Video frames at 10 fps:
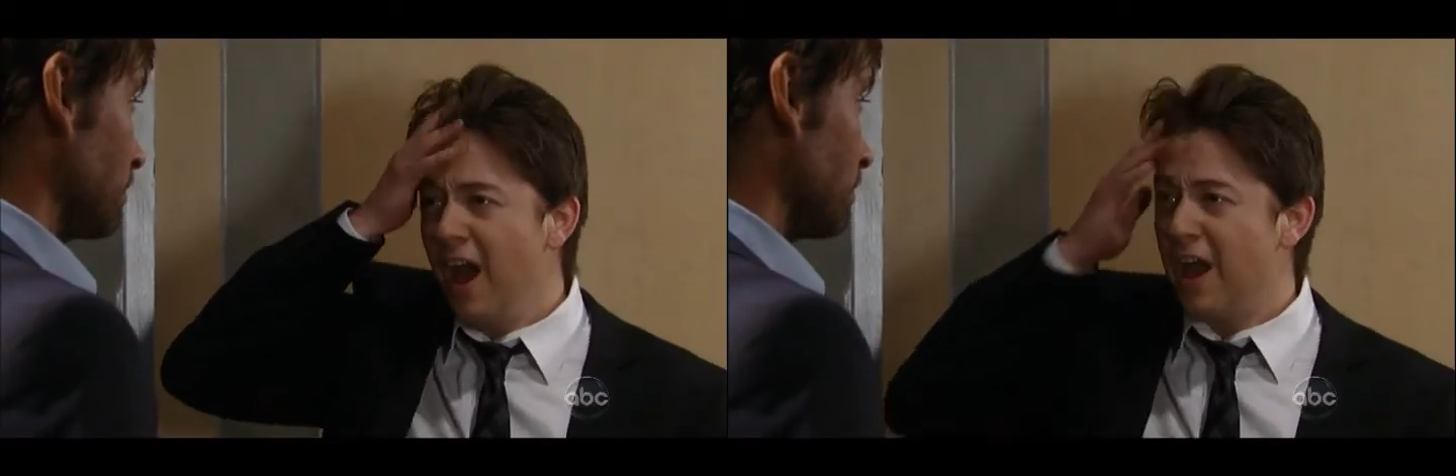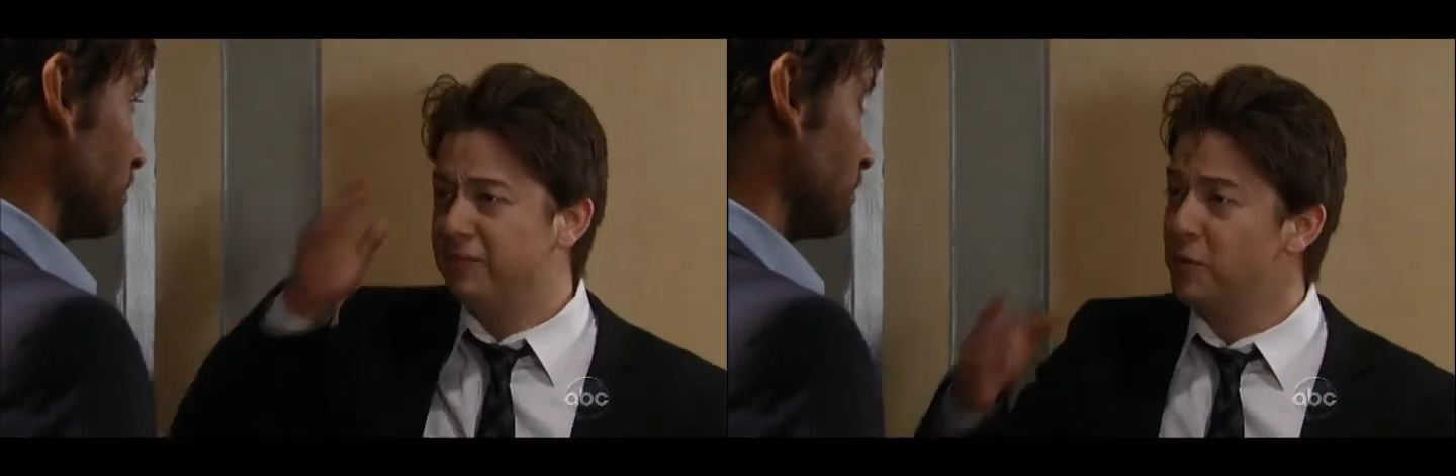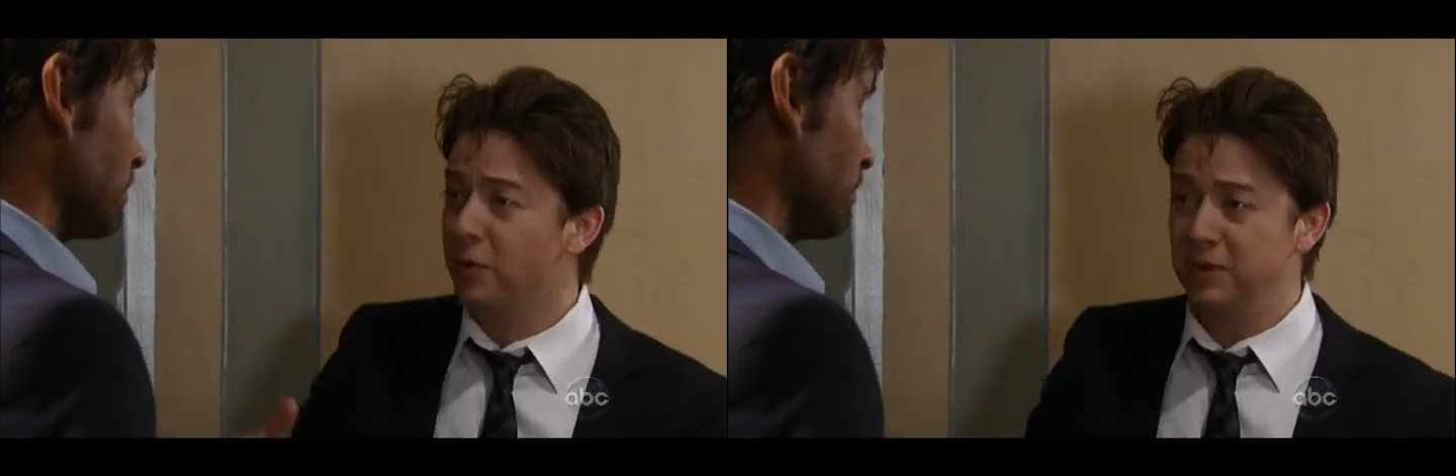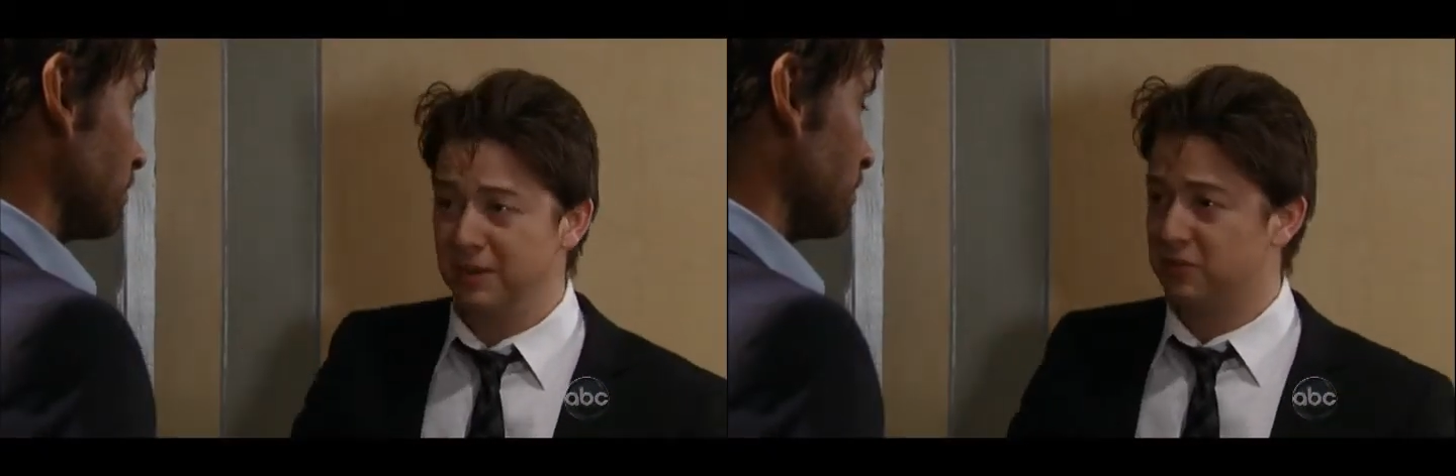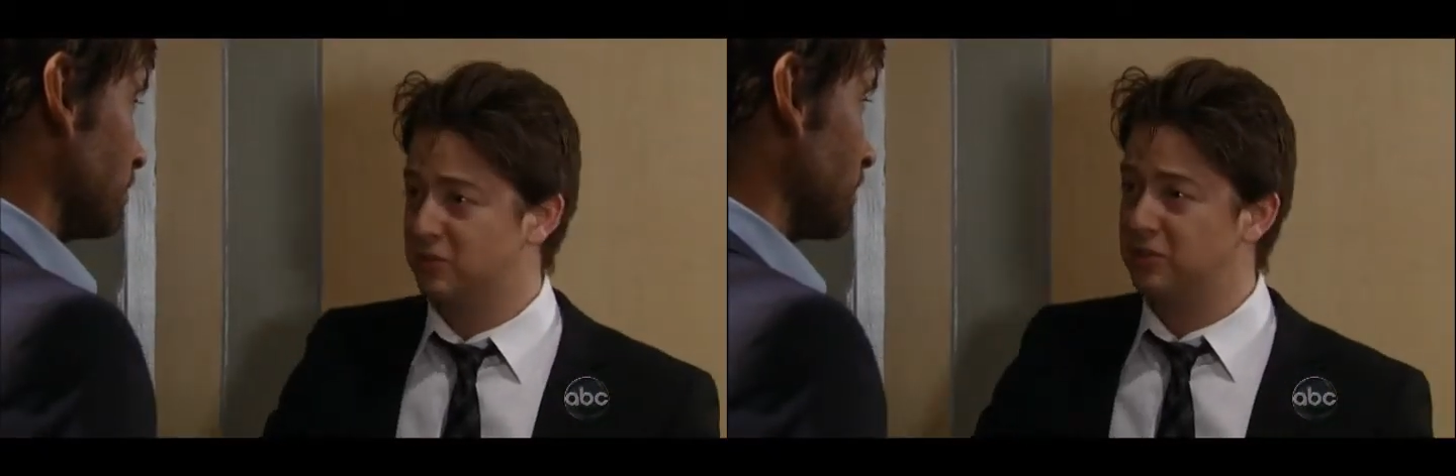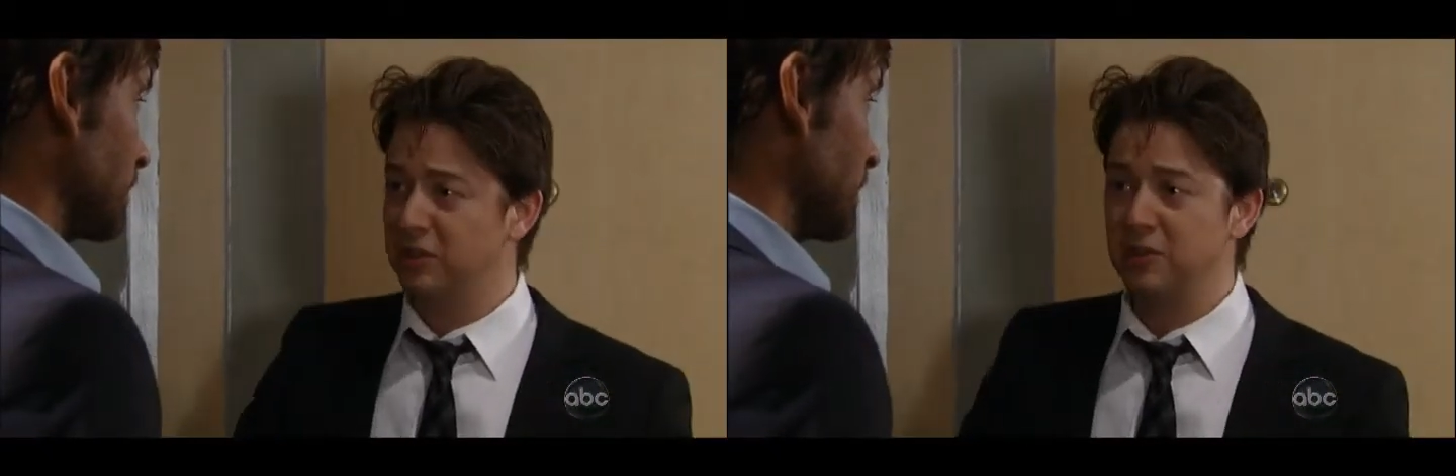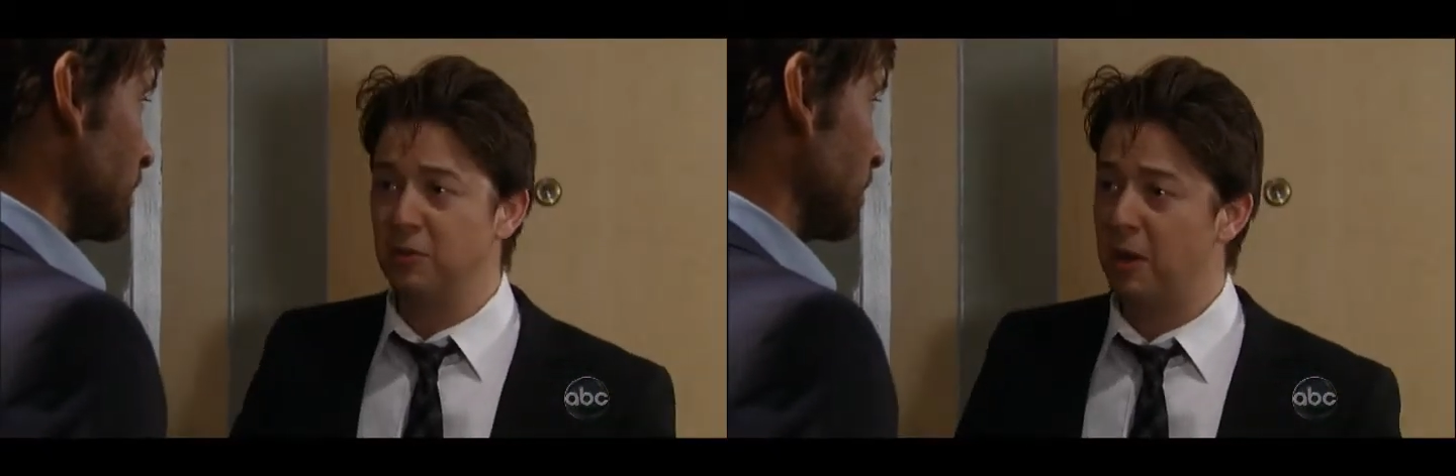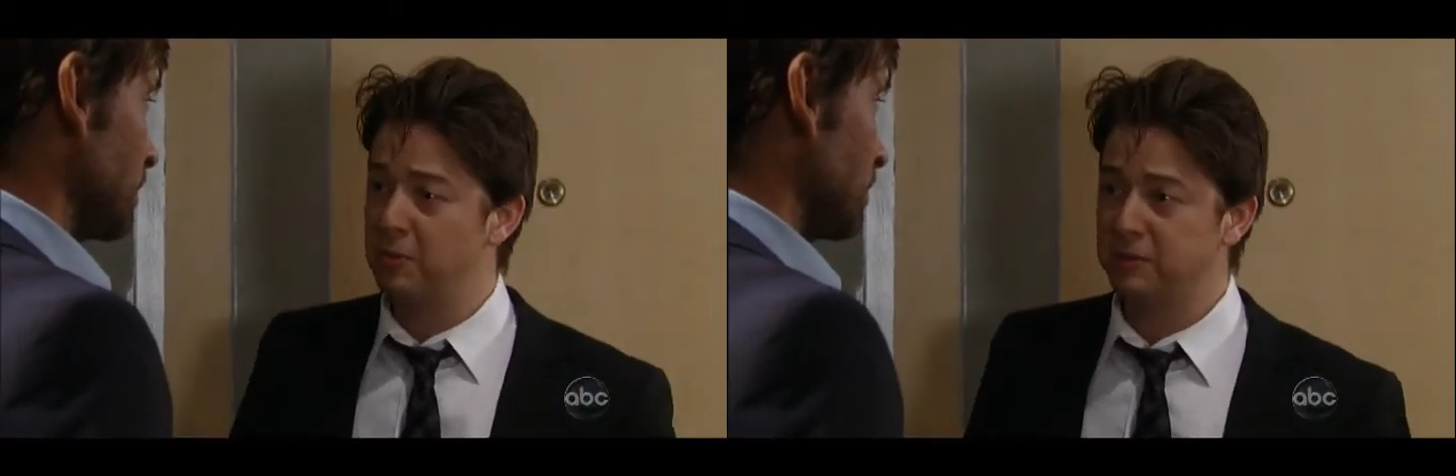If you want me to